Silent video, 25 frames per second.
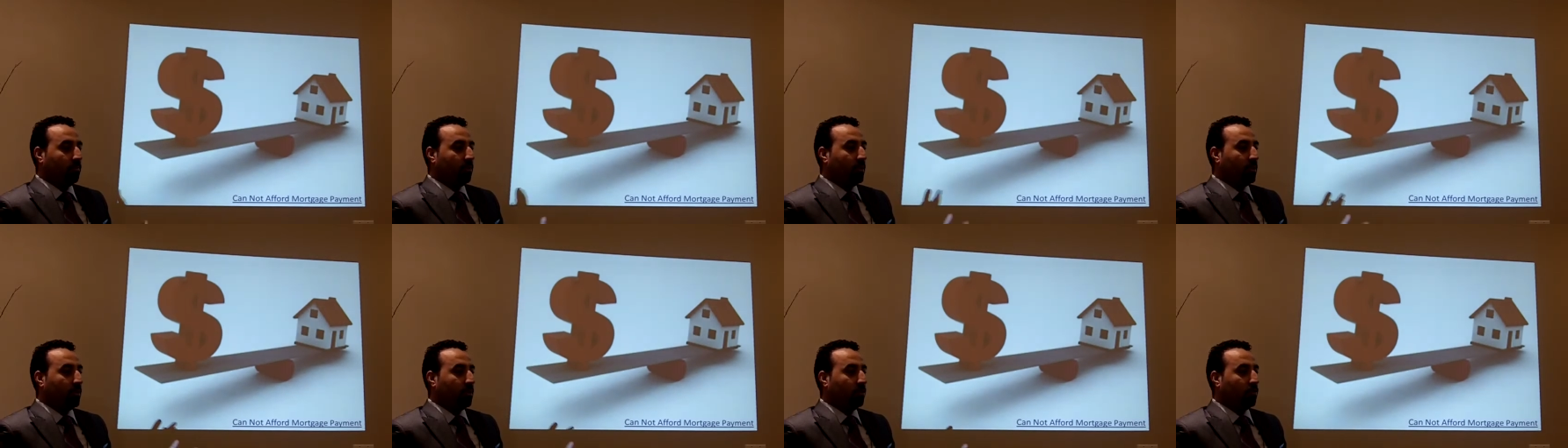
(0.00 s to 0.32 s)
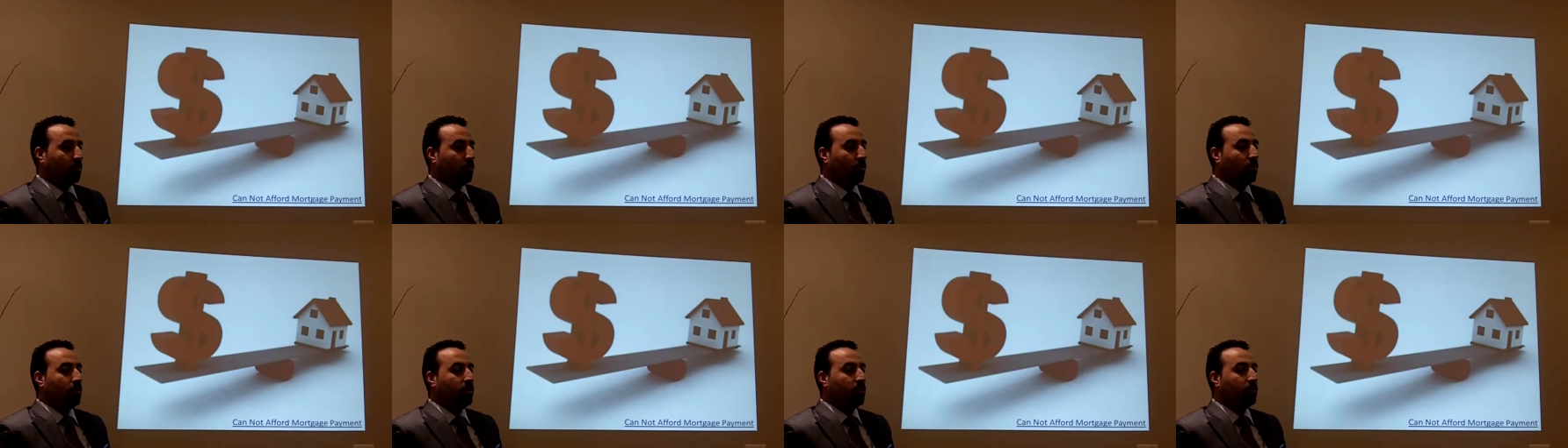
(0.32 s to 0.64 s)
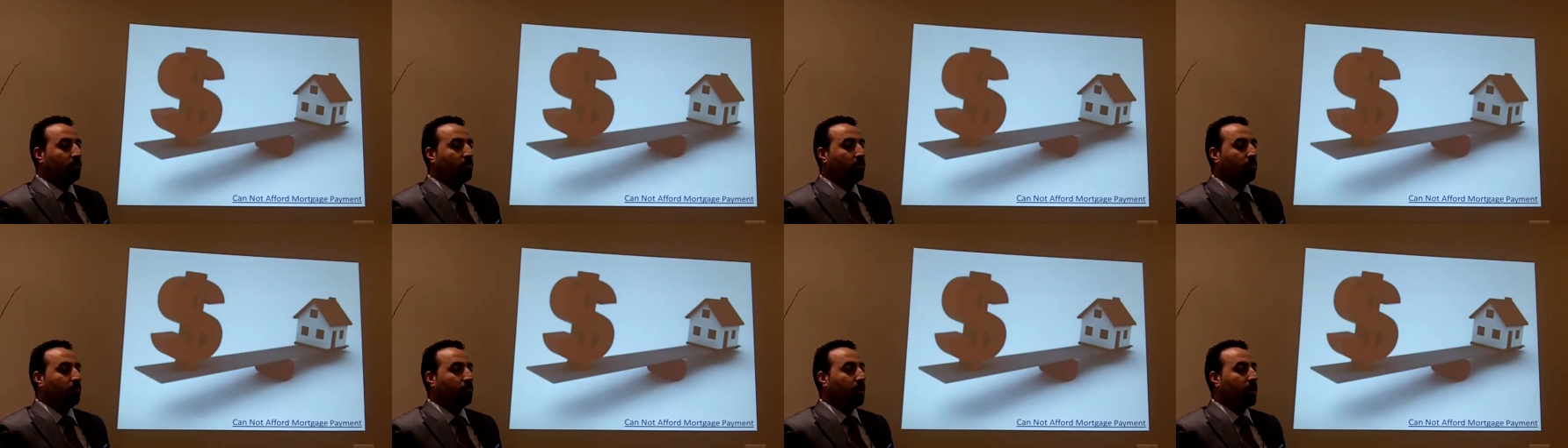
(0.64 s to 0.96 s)
the
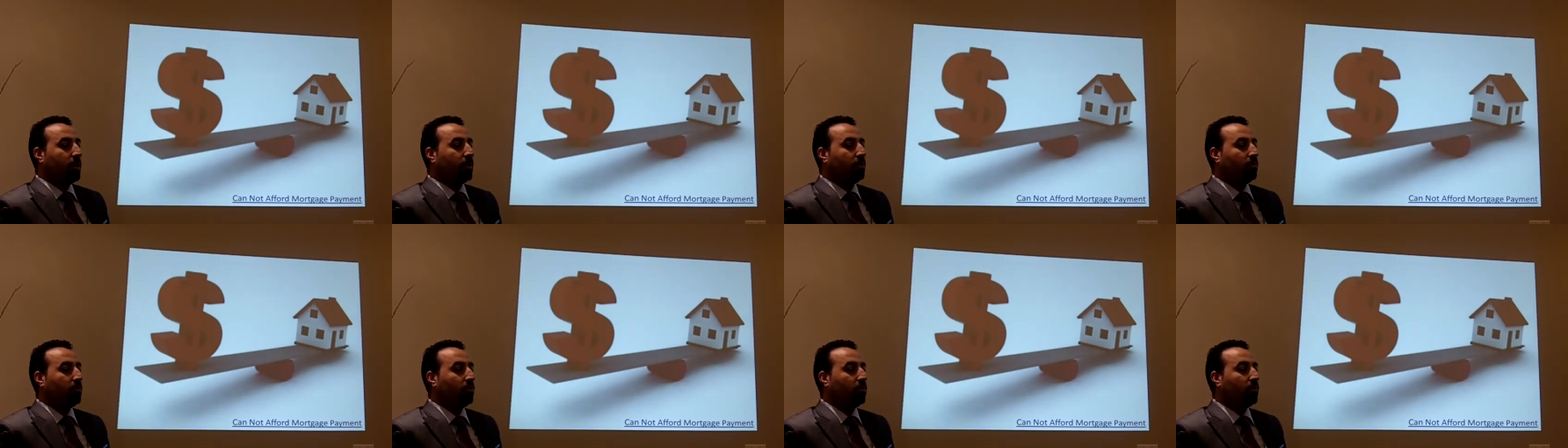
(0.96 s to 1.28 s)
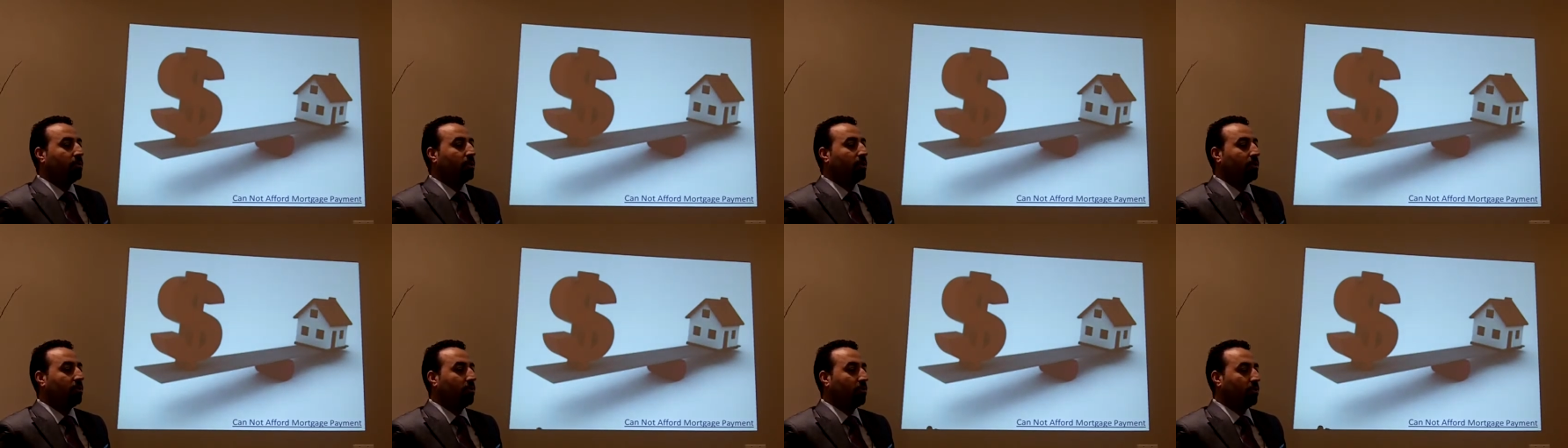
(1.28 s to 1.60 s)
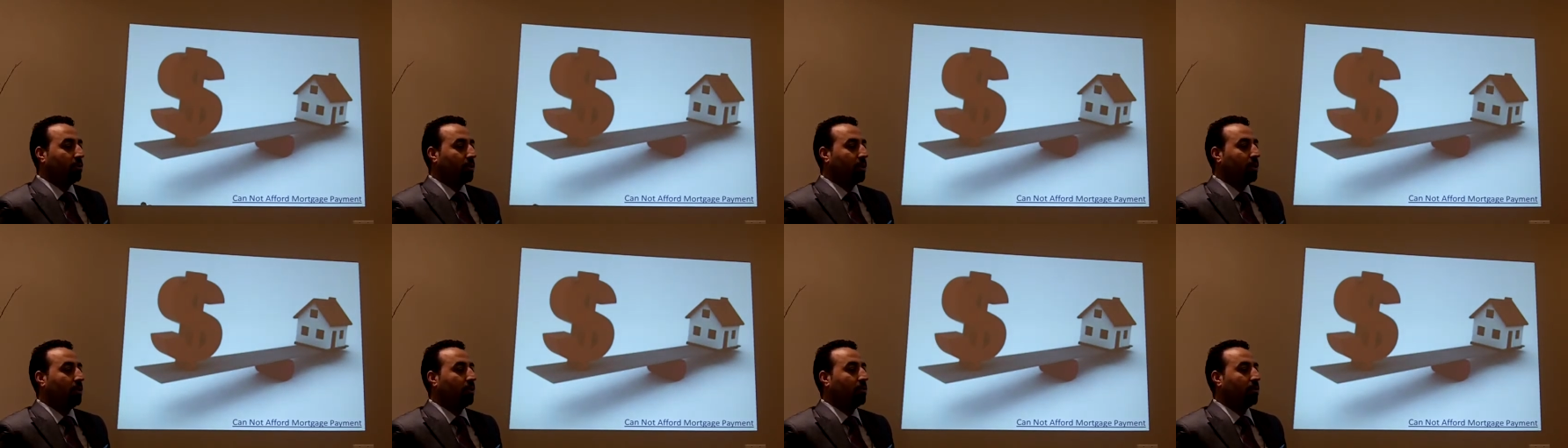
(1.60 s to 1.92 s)
insurance, you make sure that
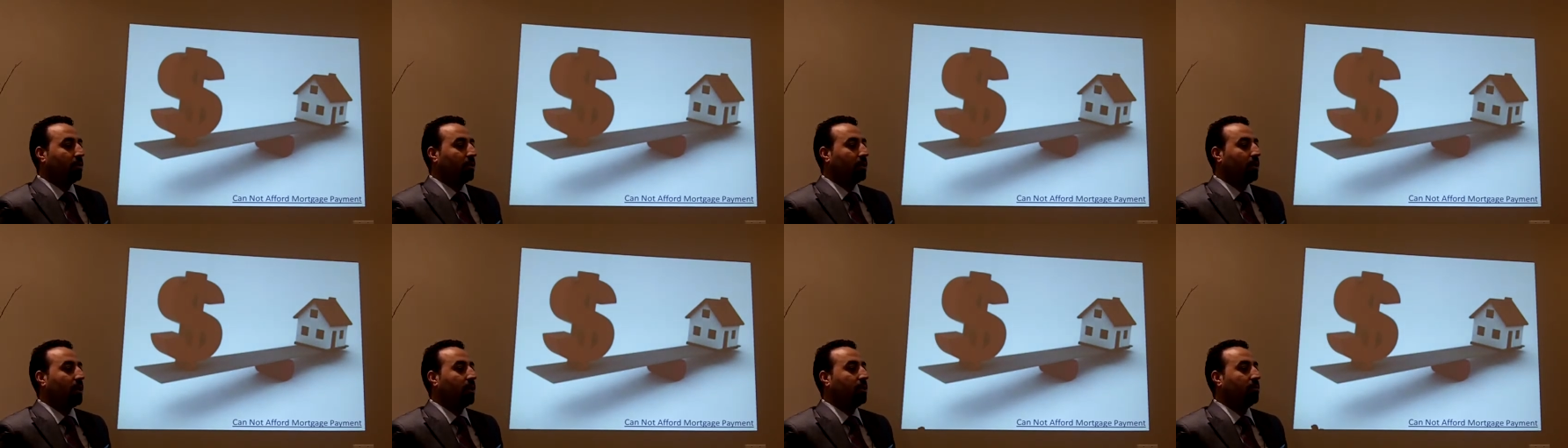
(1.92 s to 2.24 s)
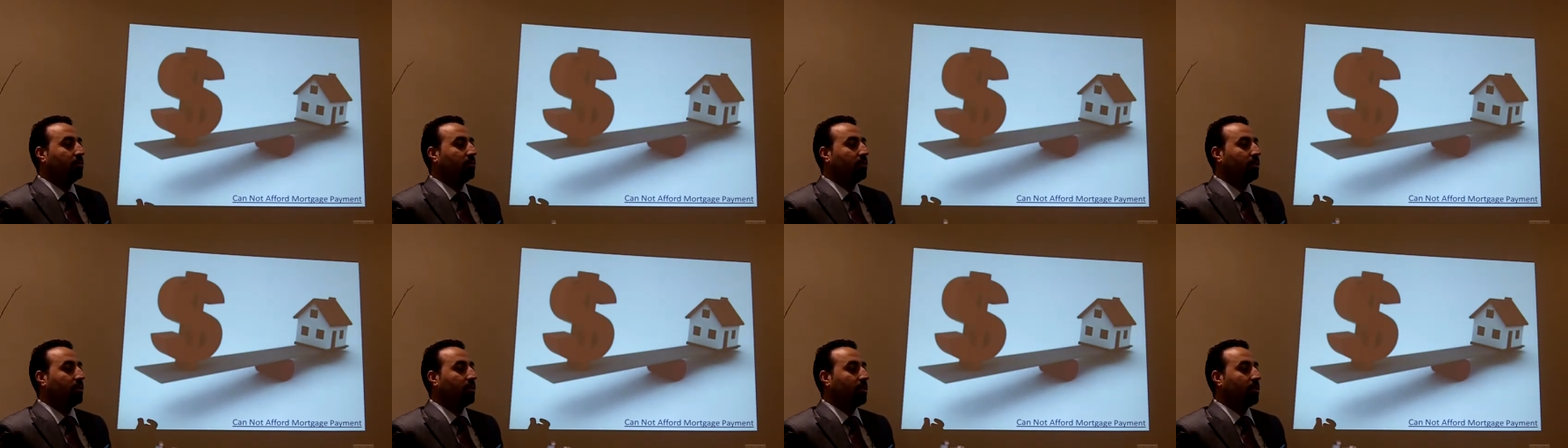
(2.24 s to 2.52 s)
you tell your clients